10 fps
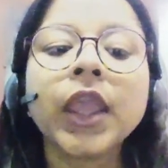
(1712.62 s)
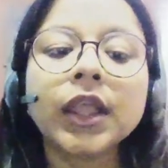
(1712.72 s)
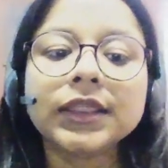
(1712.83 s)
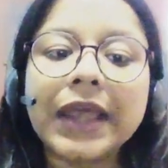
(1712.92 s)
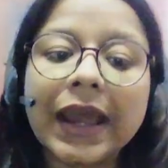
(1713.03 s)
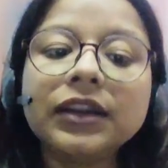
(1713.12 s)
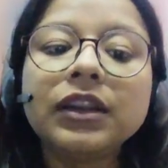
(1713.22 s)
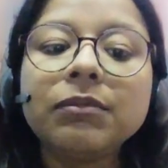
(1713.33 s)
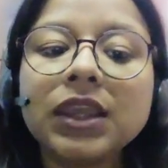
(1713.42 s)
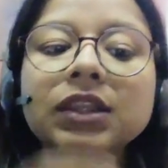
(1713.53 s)
that
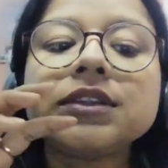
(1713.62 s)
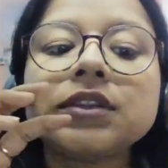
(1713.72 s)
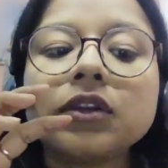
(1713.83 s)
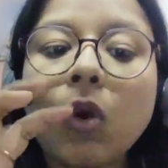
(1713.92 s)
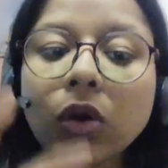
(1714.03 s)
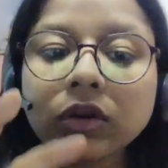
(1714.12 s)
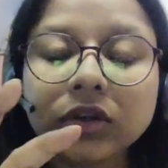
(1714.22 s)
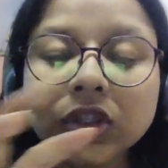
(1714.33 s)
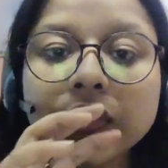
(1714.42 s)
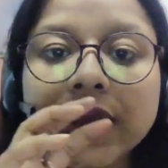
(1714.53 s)
remains logged.
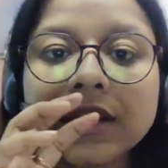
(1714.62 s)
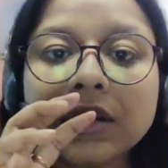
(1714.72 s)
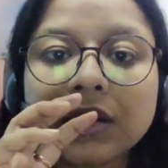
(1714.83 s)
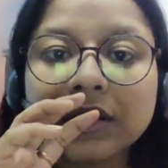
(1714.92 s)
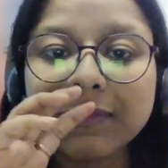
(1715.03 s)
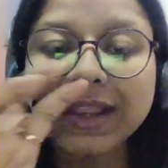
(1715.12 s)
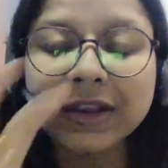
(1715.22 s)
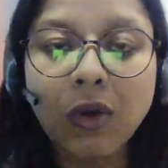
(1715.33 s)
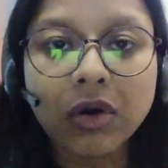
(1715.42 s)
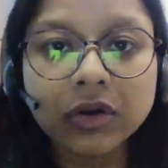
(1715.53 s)
You can remain
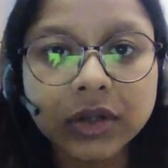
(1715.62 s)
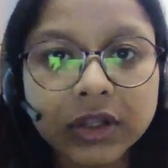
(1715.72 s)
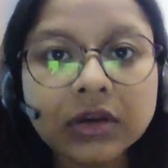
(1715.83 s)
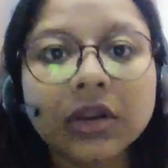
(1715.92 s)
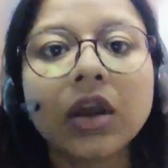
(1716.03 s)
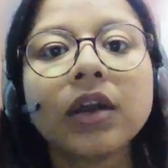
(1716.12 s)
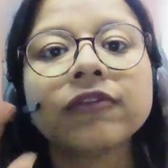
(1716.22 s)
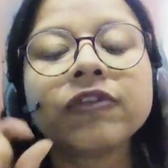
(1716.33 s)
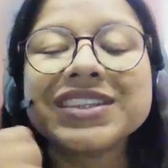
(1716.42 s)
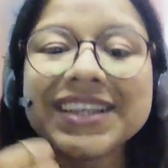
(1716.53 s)
logged in
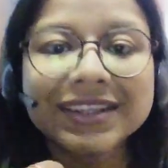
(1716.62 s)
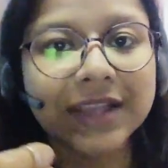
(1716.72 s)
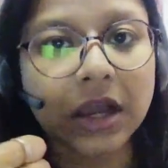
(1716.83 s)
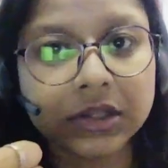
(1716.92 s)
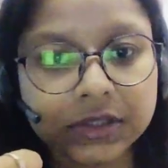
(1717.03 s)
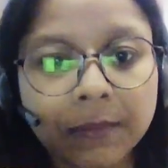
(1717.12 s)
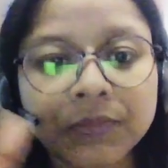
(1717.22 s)
for six hours.